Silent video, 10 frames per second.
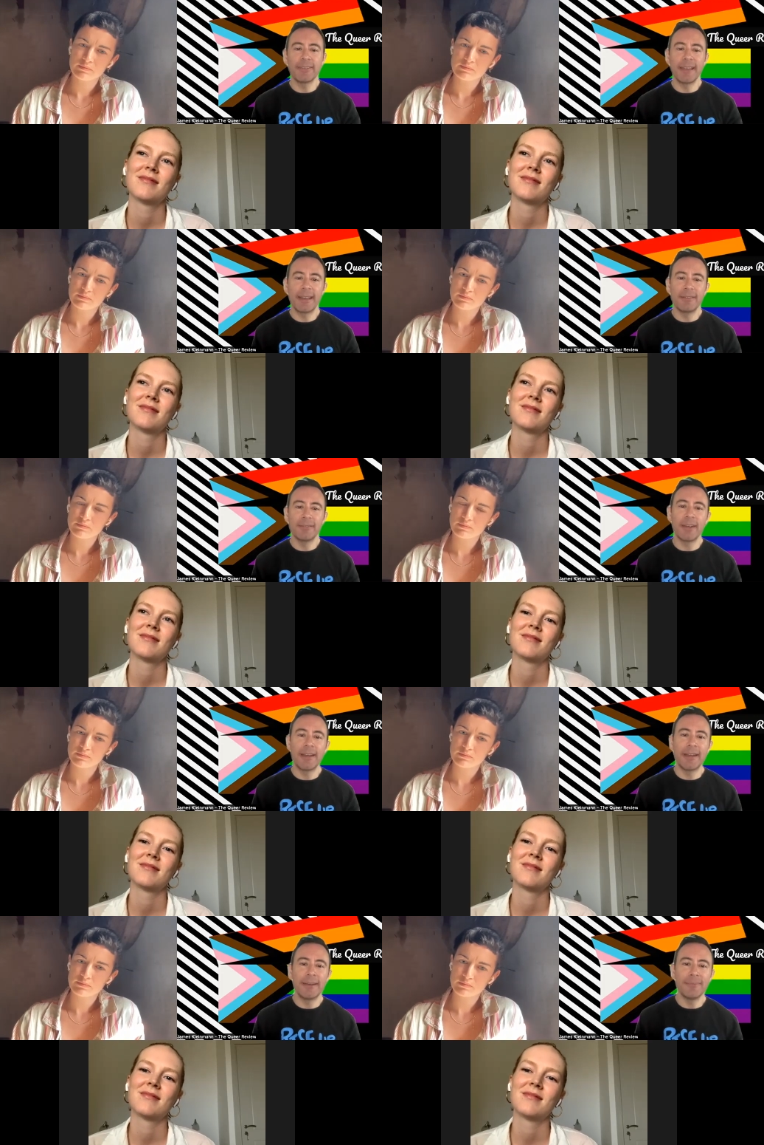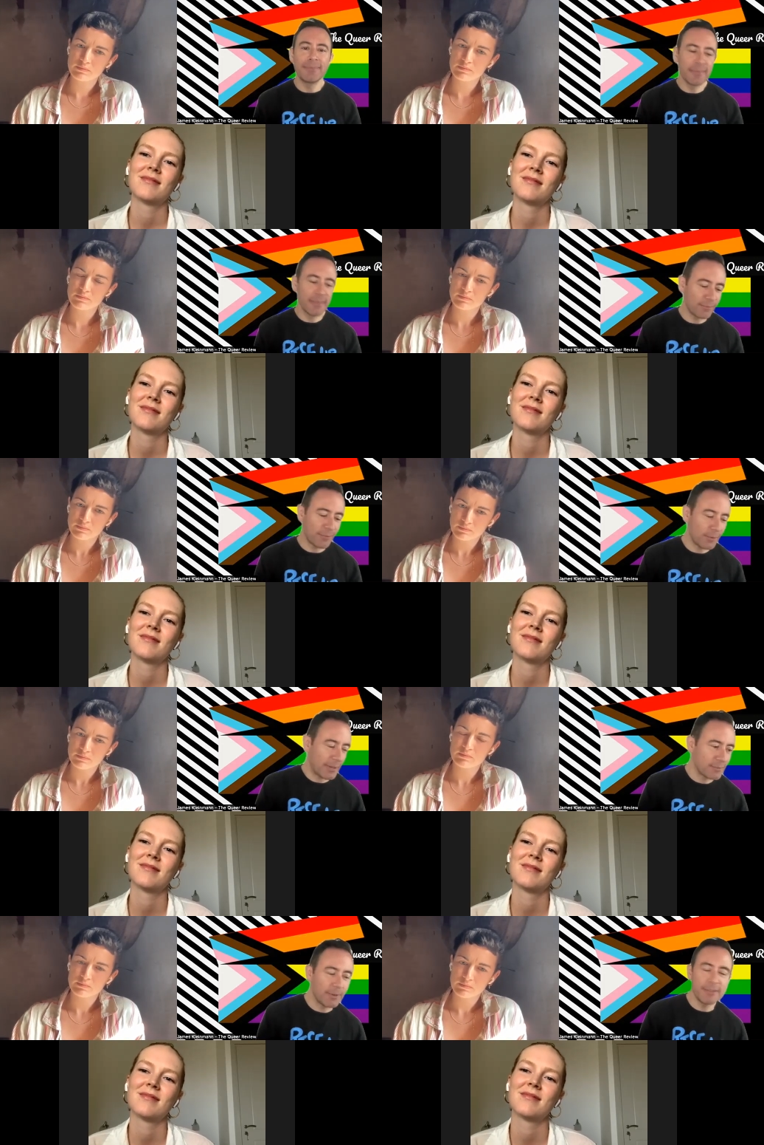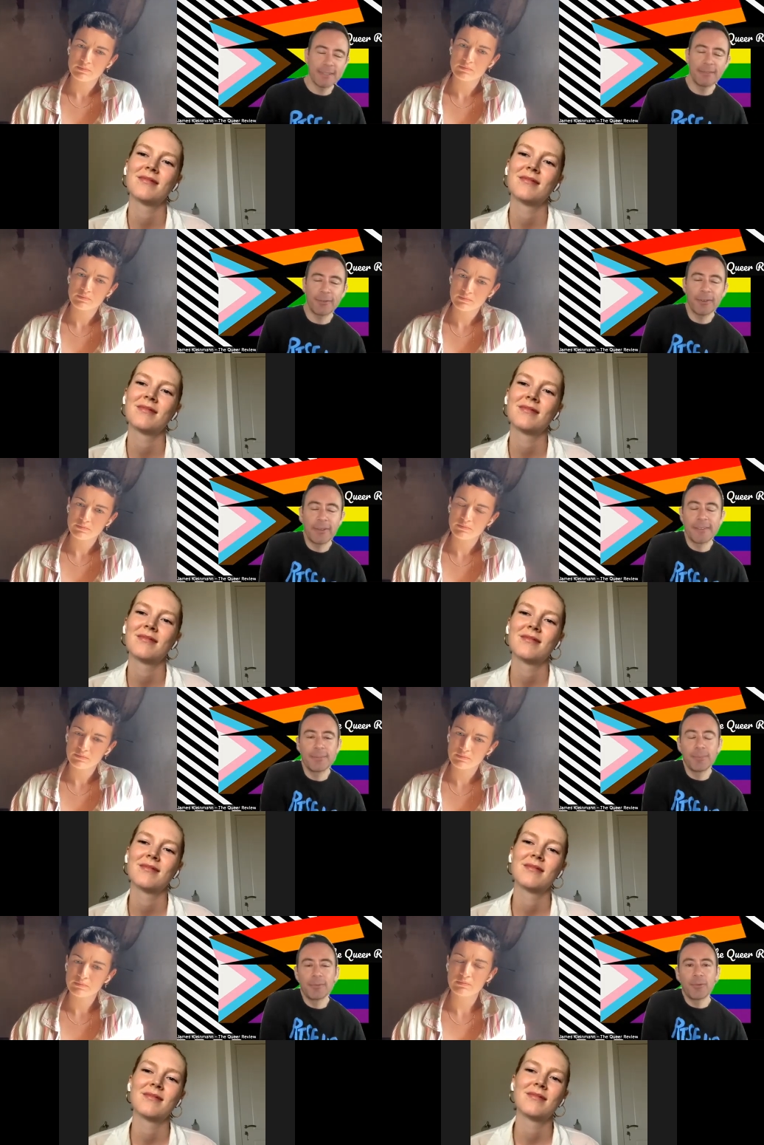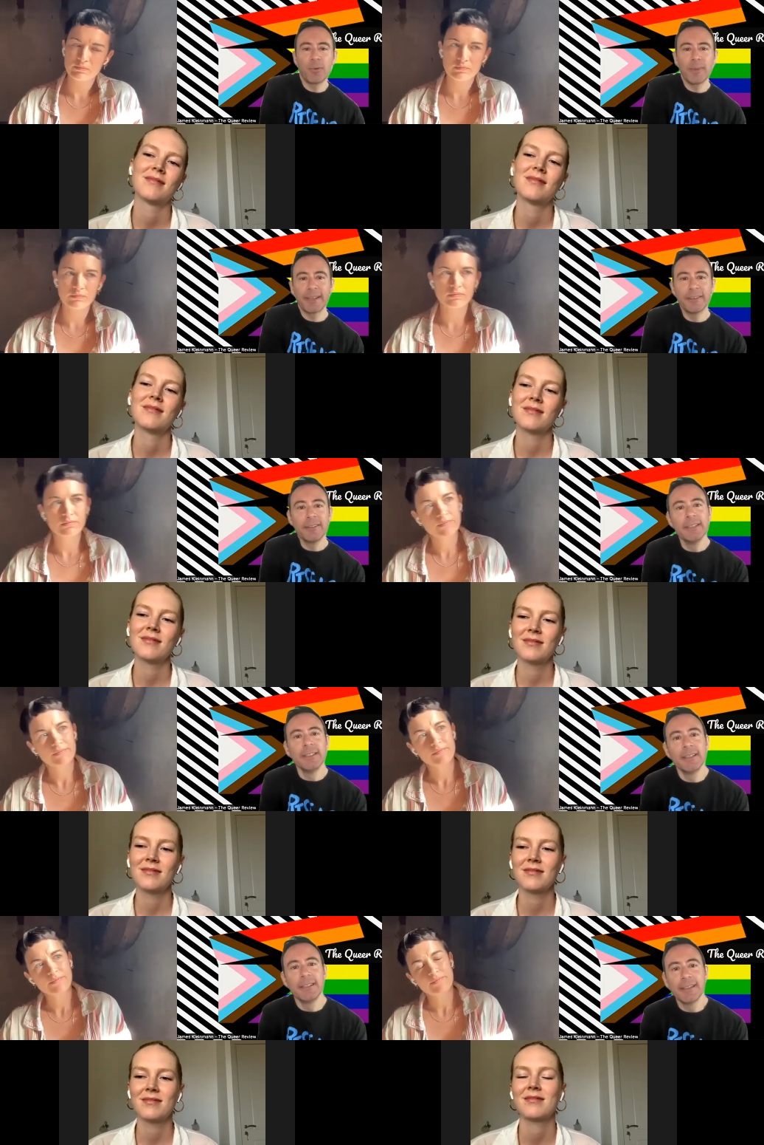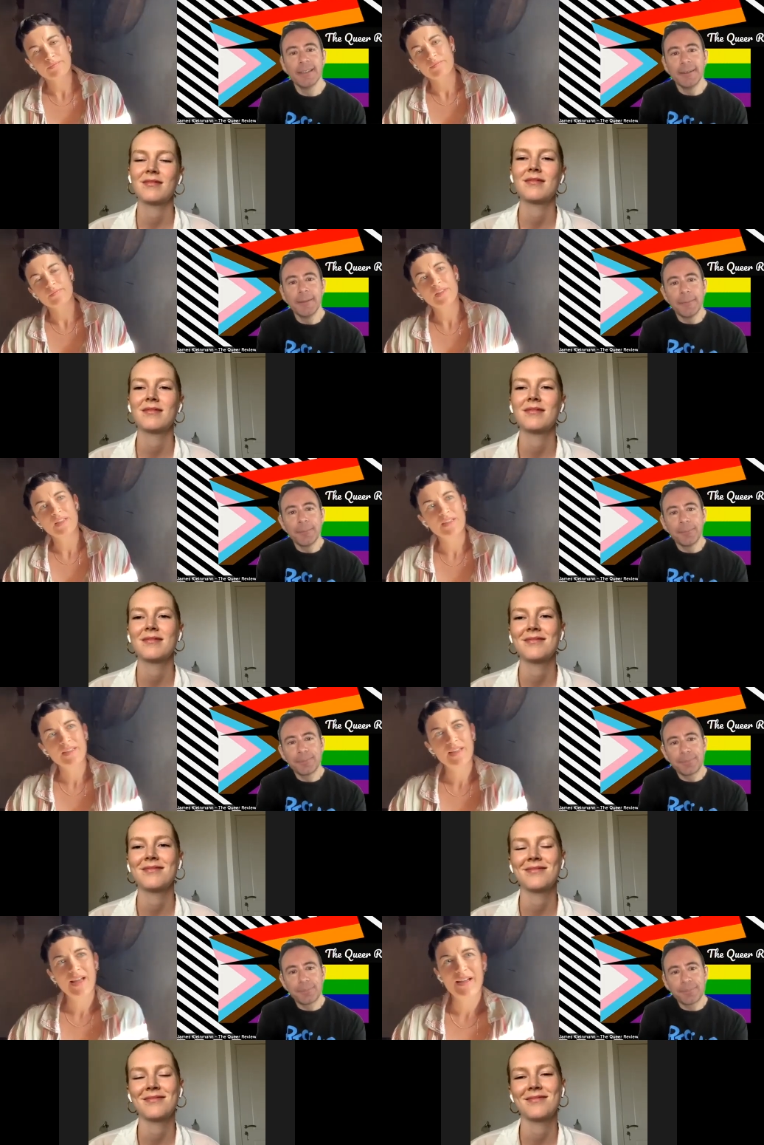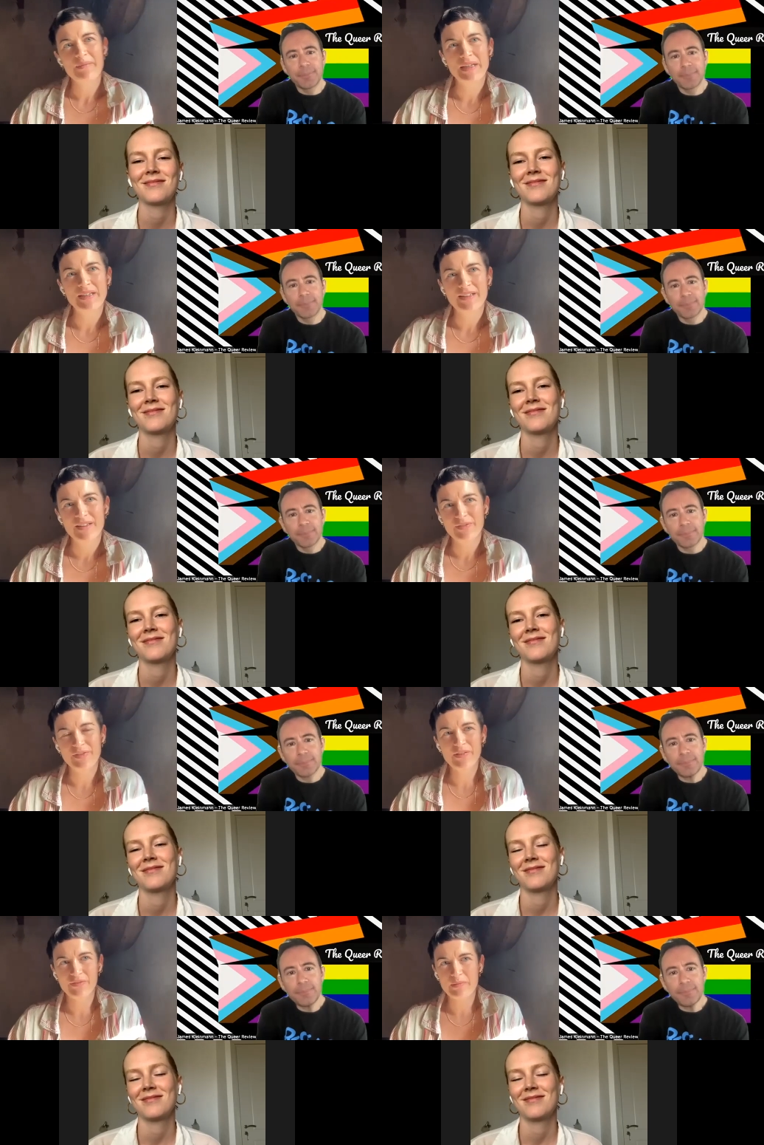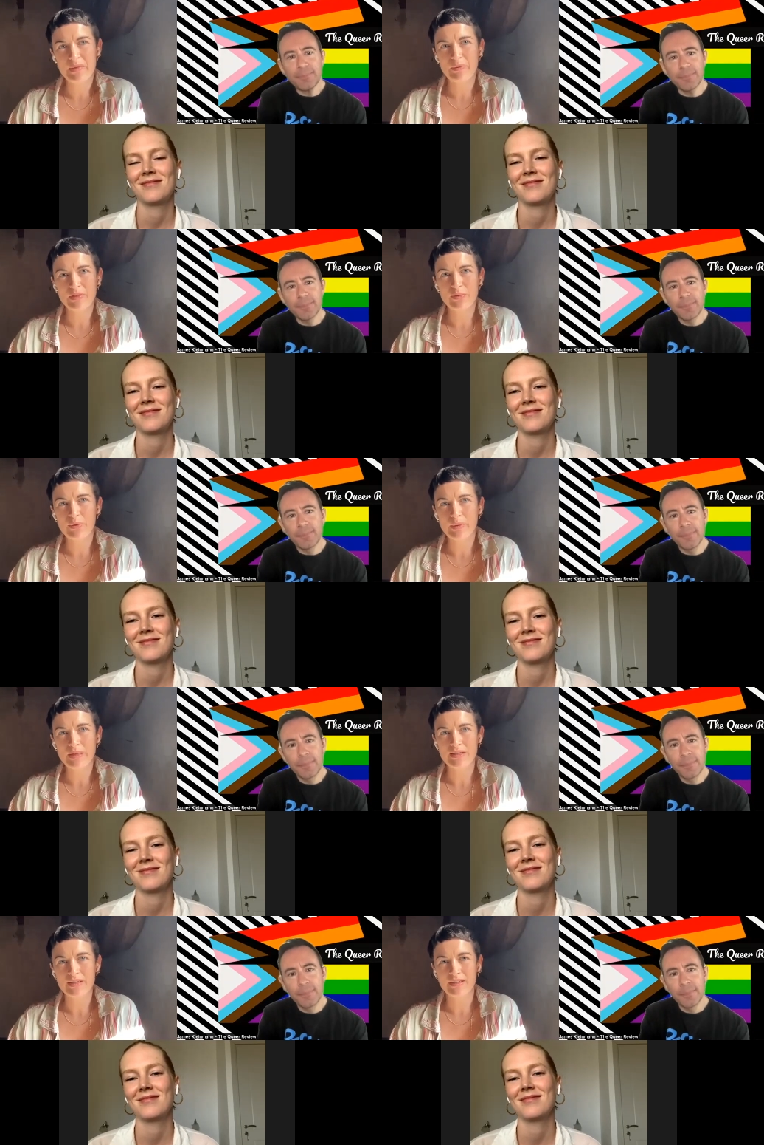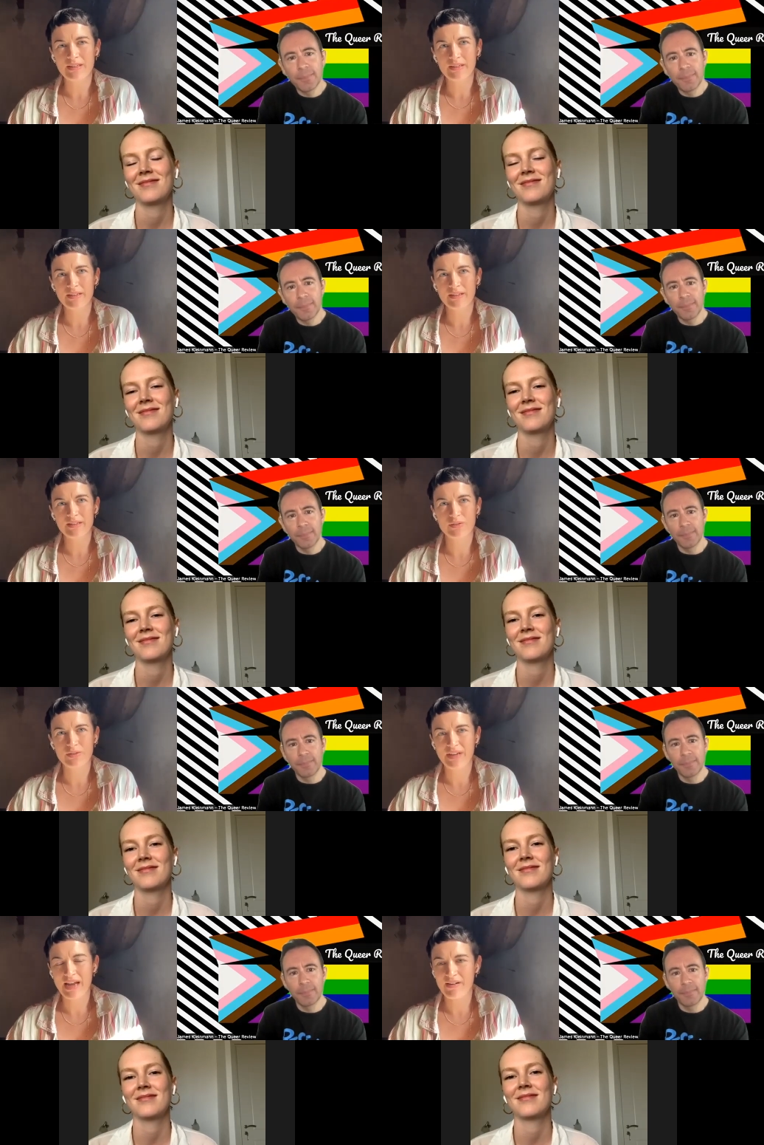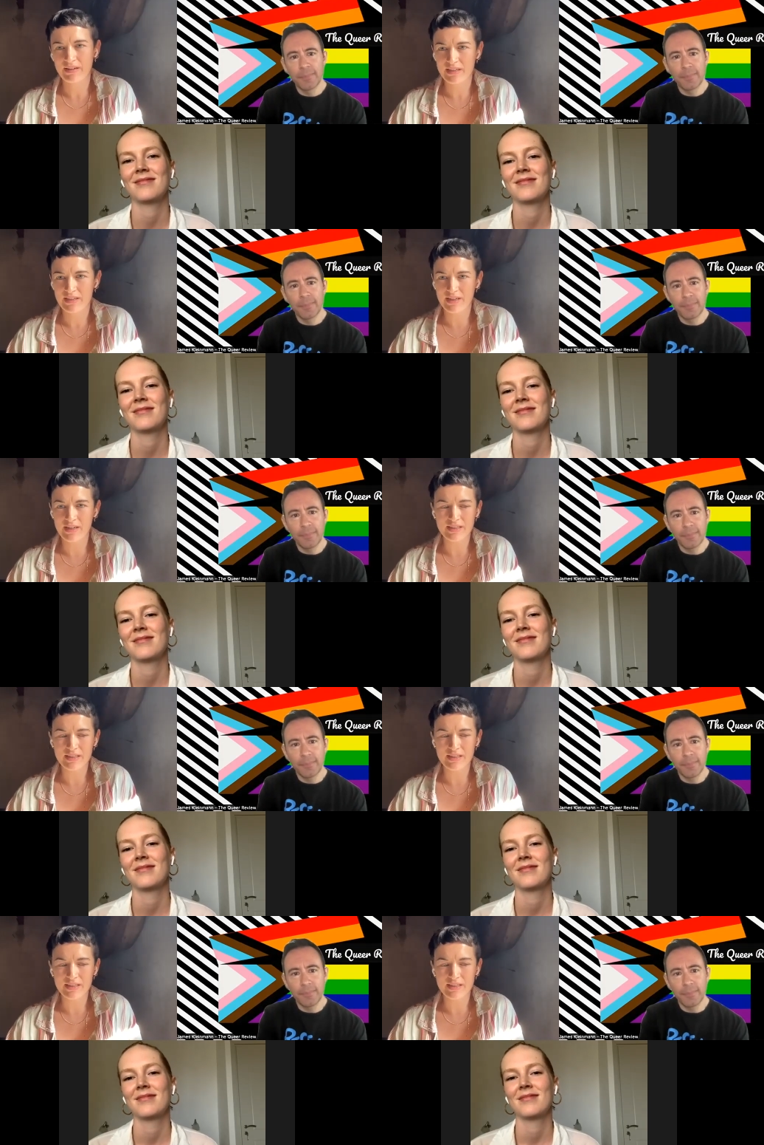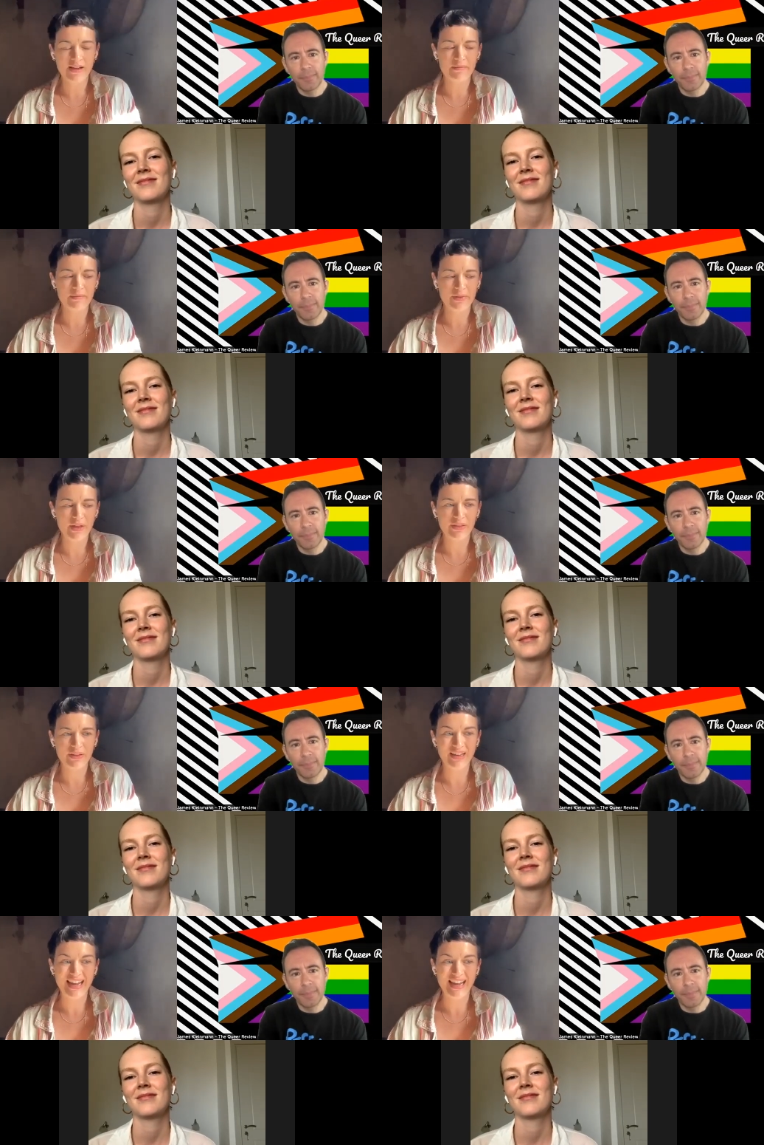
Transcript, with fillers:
Speaker 1: and then um, as Rosy for as performing it.
Speaker 2: Yeah, I mean, the film for me was always the sort of character study um, that that